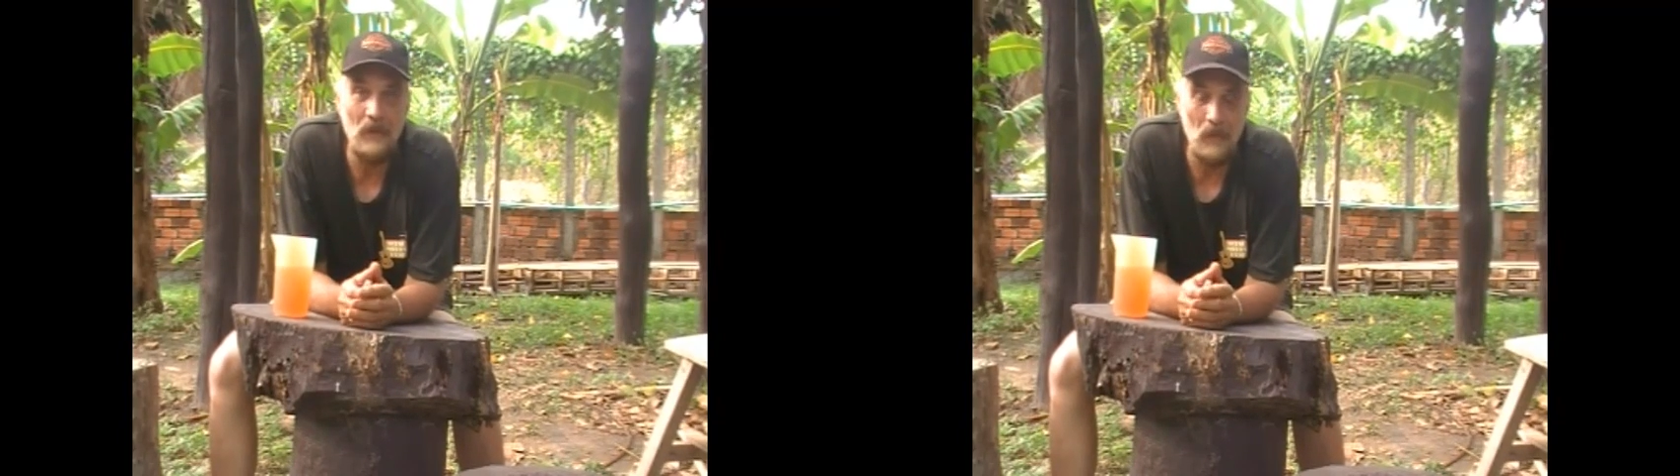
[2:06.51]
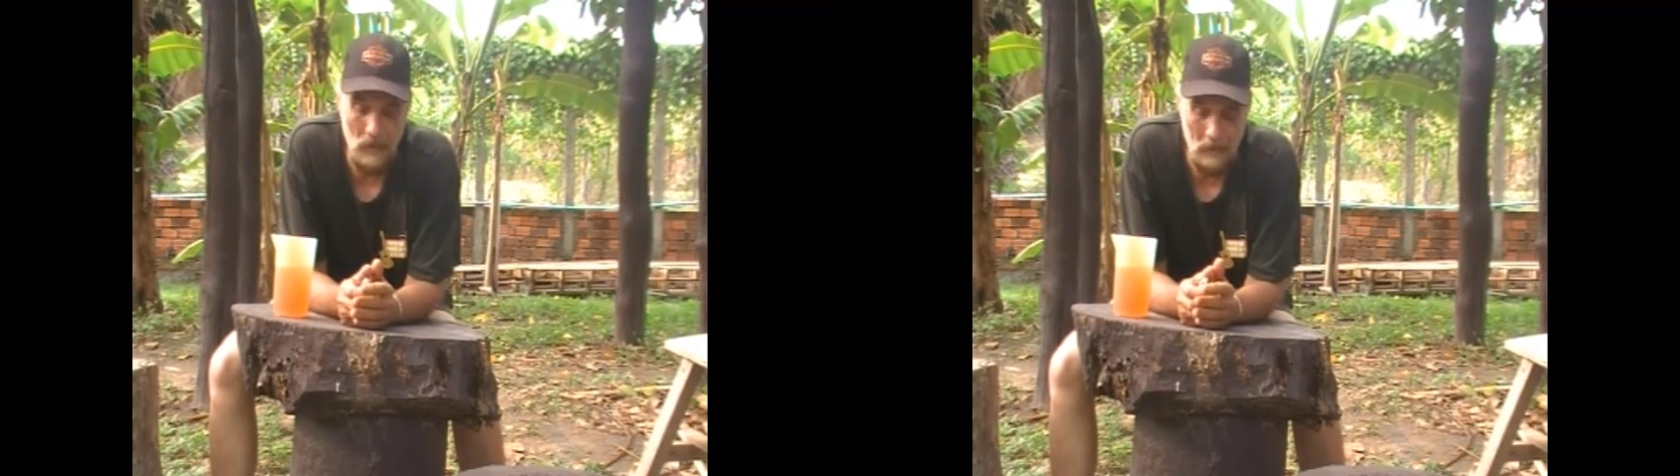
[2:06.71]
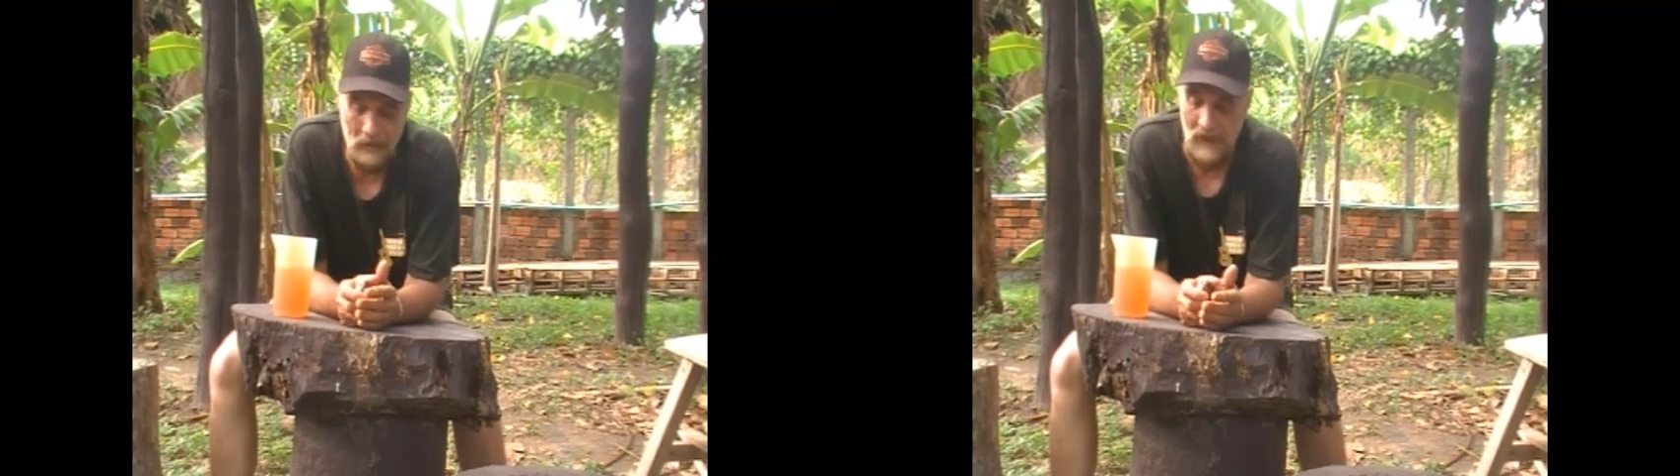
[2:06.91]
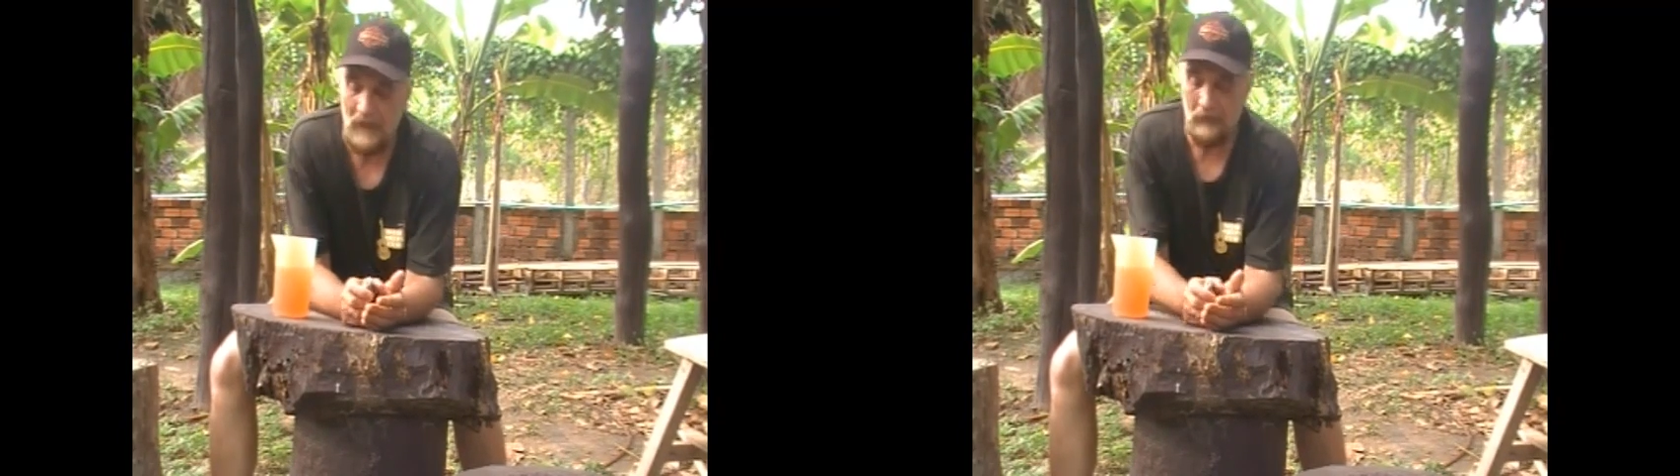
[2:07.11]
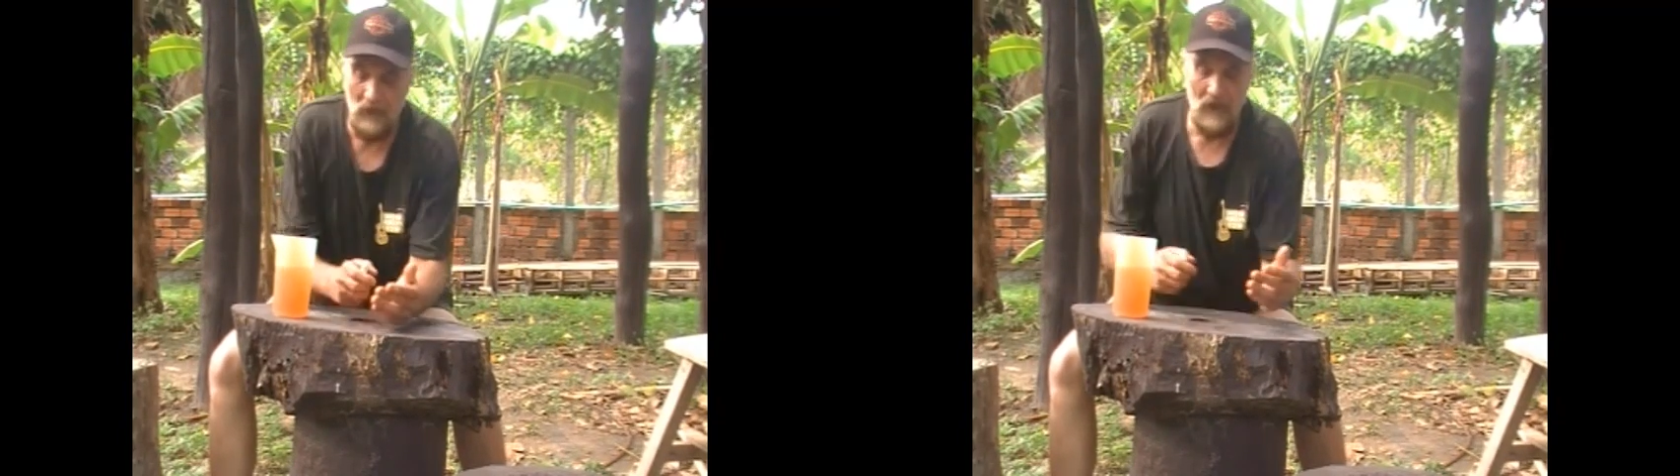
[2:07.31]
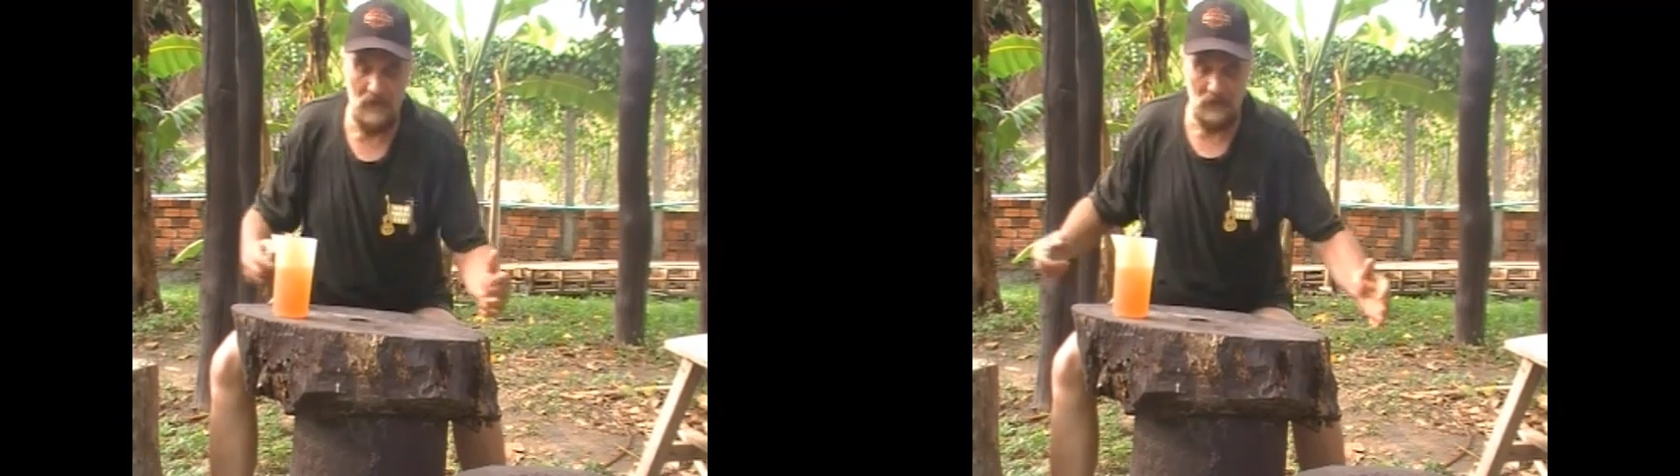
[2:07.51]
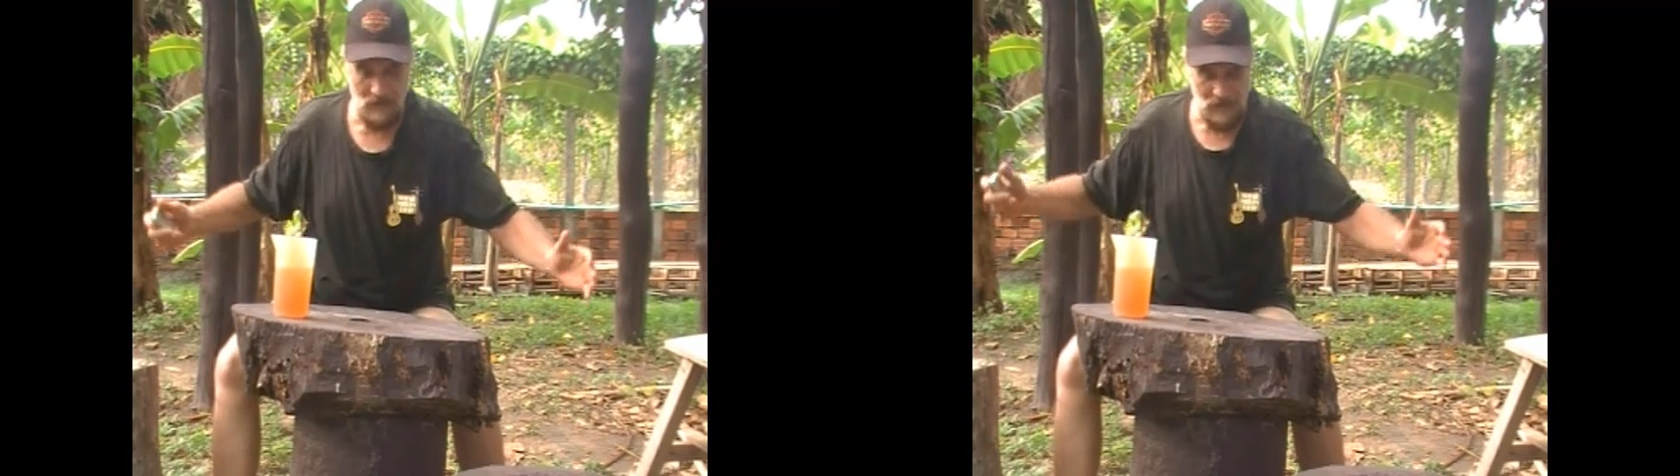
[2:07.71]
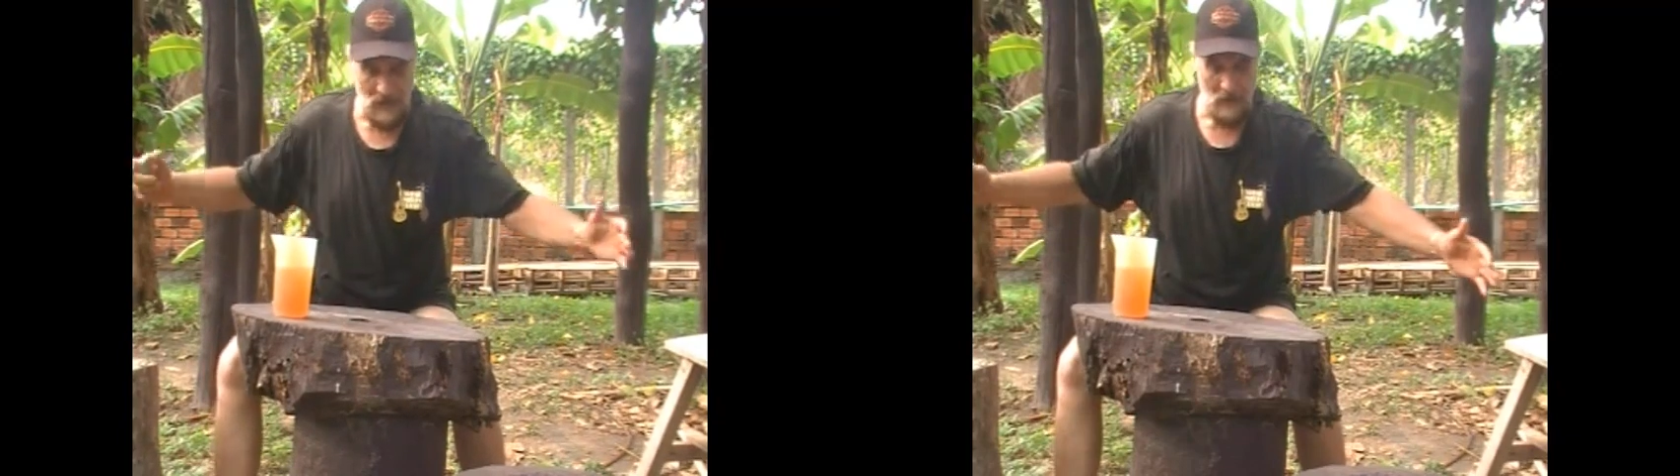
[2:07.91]
Was a big plaster
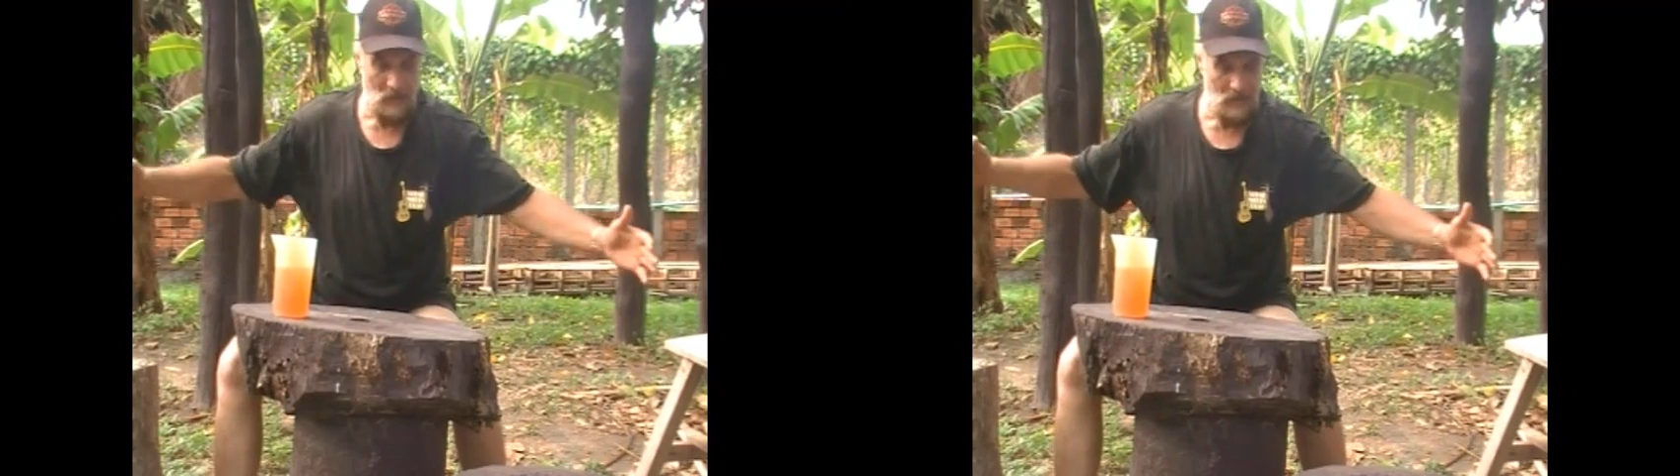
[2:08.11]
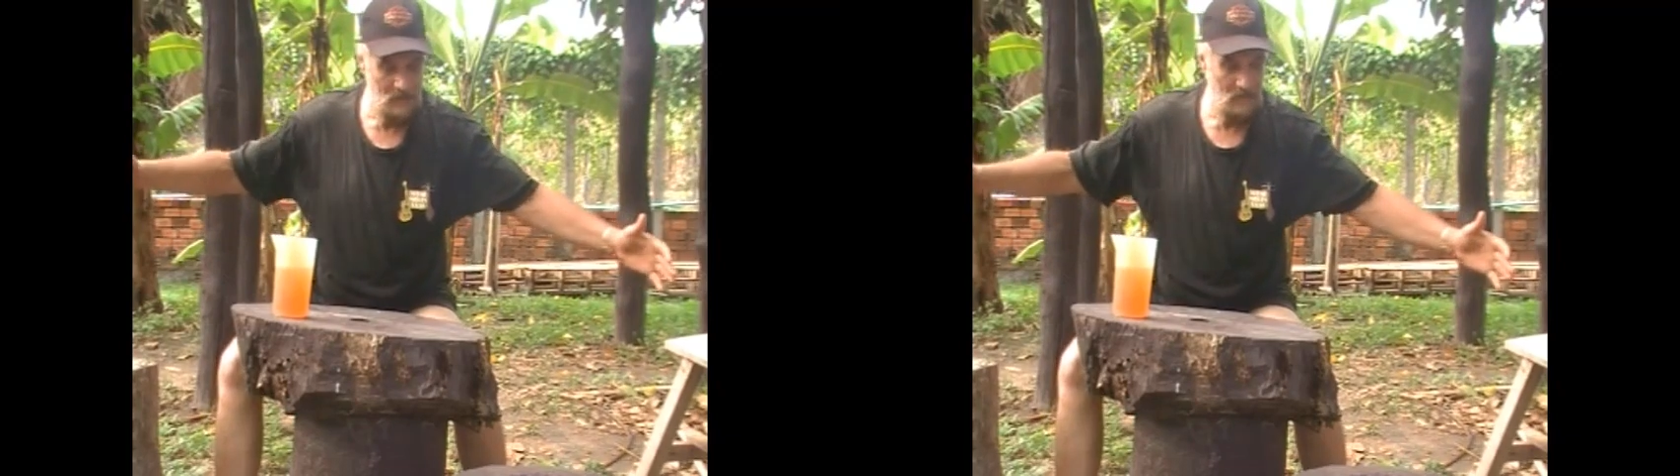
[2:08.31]
table,